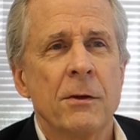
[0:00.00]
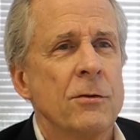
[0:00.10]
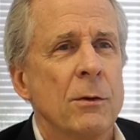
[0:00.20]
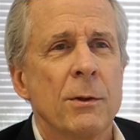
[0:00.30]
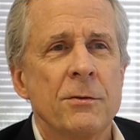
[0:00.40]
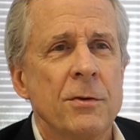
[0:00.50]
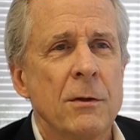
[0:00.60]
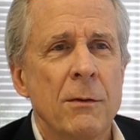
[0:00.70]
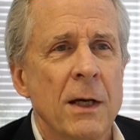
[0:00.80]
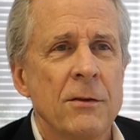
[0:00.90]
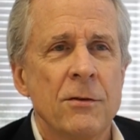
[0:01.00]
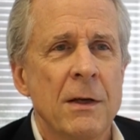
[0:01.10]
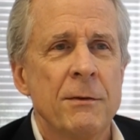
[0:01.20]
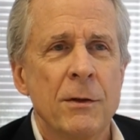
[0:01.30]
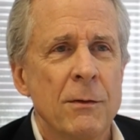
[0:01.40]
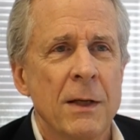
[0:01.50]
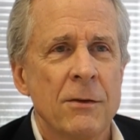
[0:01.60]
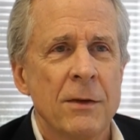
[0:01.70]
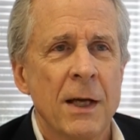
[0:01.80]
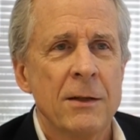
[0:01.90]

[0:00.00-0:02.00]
exuberance in 2007, 2008.